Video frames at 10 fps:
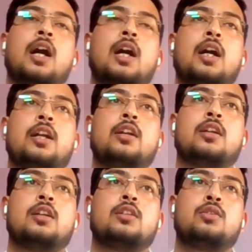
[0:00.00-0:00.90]
are
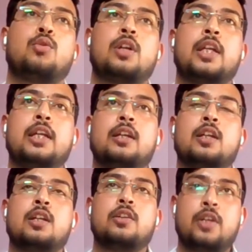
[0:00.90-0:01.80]

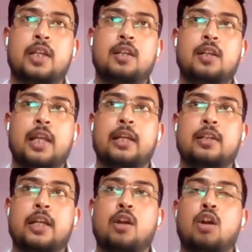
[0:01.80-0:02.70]
totally real, like
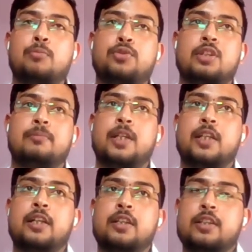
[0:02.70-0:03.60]
they are almost similar,
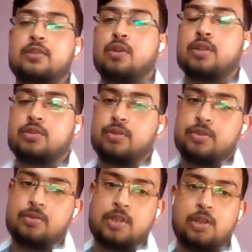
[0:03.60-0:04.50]
then this cost
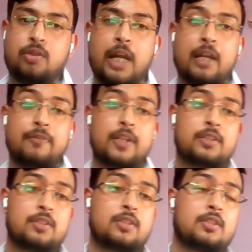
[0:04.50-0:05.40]
goes to 0. And if
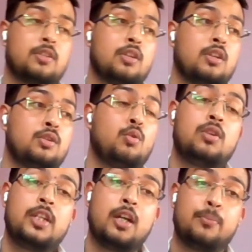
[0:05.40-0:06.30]
it's
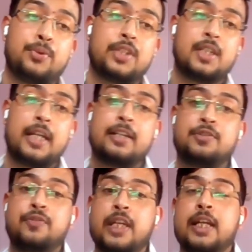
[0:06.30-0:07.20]
totally opposite, like it's
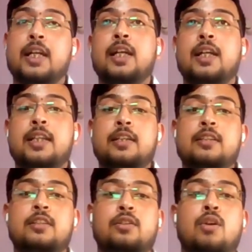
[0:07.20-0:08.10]
fake, then
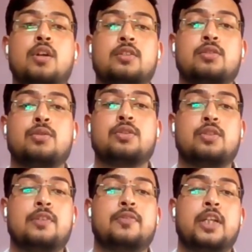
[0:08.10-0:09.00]
the cost goes
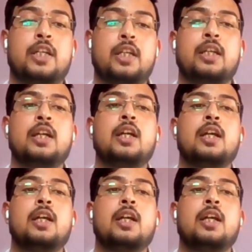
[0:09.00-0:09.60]
to infinity.